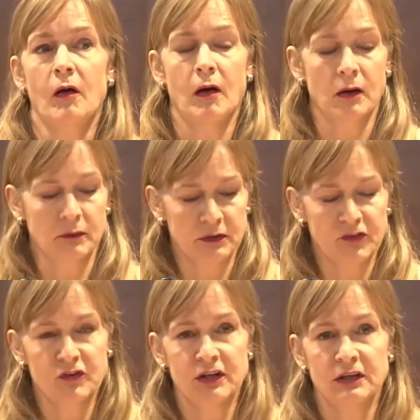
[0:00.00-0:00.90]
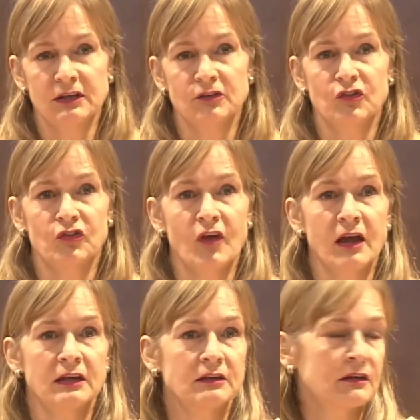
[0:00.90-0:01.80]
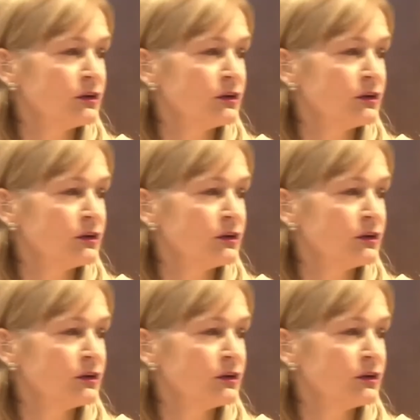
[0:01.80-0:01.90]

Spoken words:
are listening in each site.